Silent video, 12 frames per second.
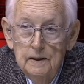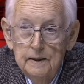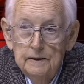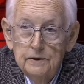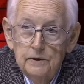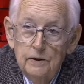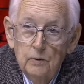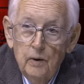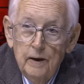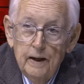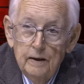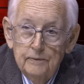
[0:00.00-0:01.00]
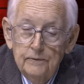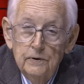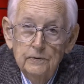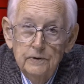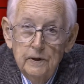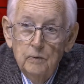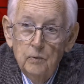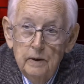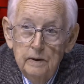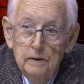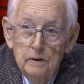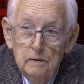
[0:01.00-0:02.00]
until you run out of food. And then what
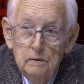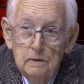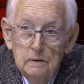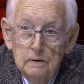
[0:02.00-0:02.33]
do you do?